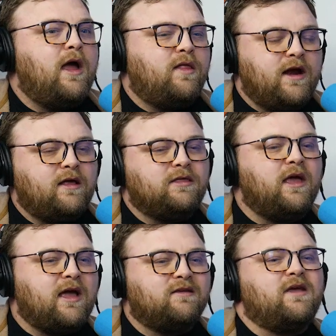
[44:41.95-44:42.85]
And then I
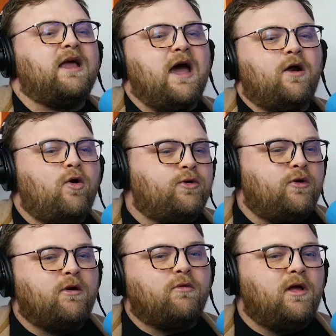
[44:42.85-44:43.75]
think as I got
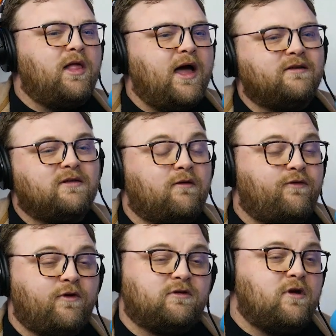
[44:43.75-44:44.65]
older, I realized, like,
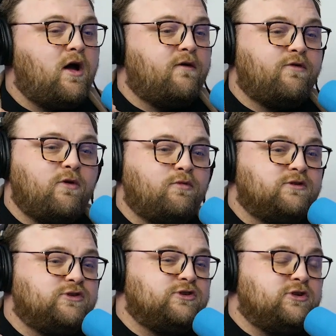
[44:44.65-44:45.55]
first off, she
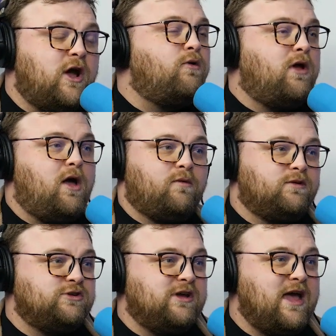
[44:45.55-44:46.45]
was so young
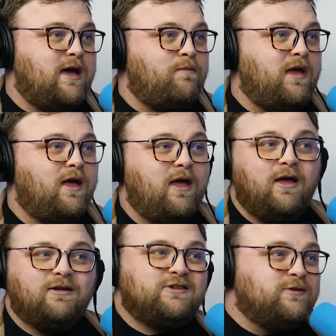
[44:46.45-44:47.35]
when she had me.
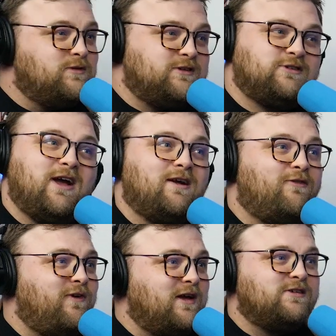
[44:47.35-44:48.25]
She was just trying to
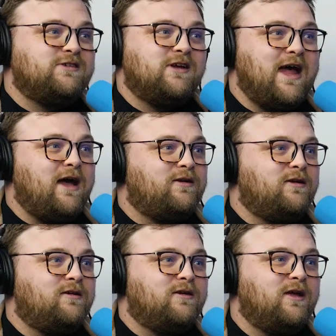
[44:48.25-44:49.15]
figure shit out,
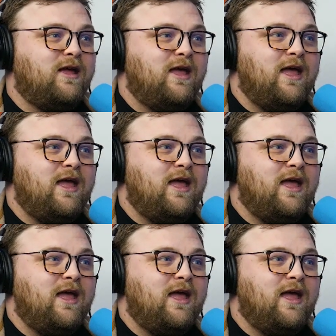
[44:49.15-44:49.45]
dude.